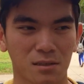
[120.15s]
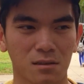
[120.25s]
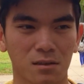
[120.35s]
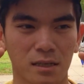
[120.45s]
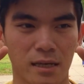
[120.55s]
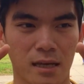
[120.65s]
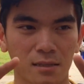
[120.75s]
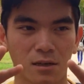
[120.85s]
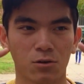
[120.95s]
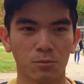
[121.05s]
they're looking at
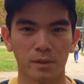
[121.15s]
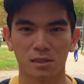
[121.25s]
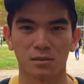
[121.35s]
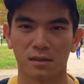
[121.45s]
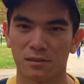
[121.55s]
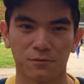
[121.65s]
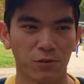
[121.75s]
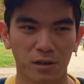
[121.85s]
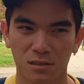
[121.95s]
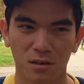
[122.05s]
the whole picture, like the
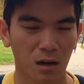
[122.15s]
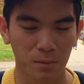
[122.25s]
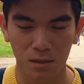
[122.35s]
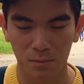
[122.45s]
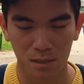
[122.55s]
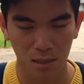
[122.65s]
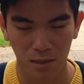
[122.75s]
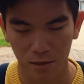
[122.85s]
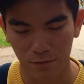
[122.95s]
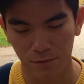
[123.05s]
4 years, oh, I'm gonna be stuck
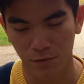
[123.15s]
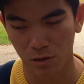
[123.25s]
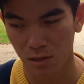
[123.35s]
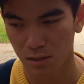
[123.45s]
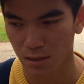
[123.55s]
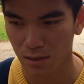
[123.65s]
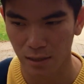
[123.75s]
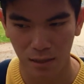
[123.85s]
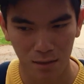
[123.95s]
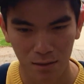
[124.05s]
here for 4 years and
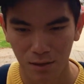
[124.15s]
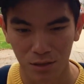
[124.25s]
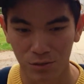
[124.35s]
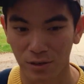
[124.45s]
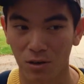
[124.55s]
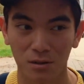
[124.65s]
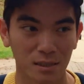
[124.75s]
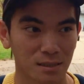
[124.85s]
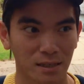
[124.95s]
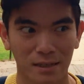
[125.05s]
like doing all
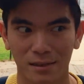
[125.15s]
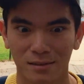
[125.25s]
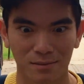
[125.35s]
these like